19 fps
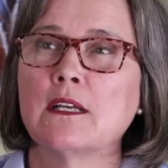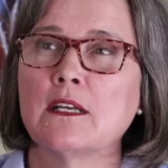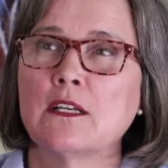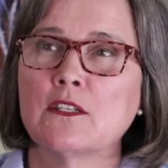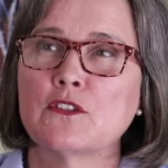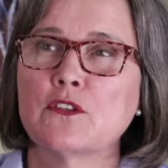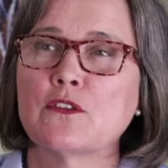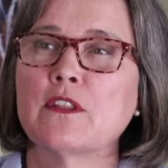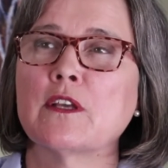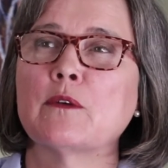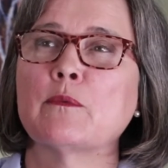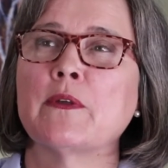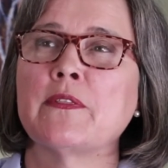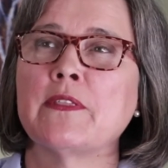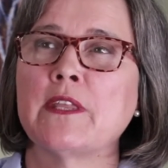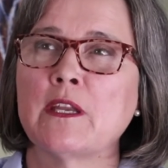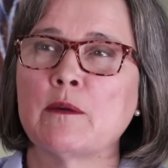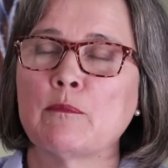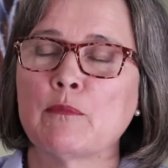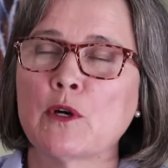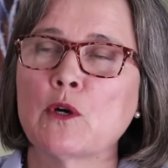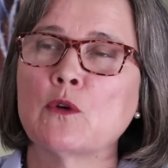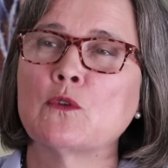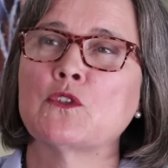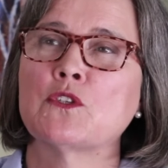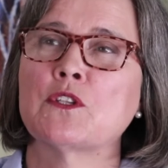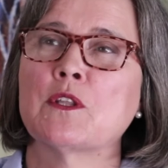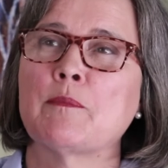so that when they
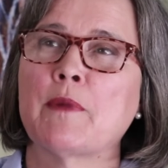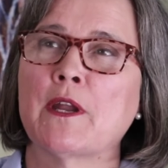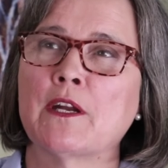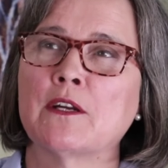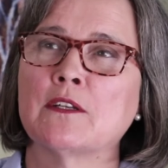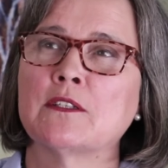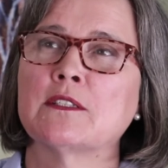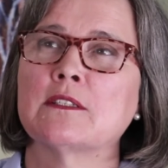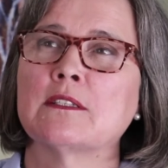approach the parents,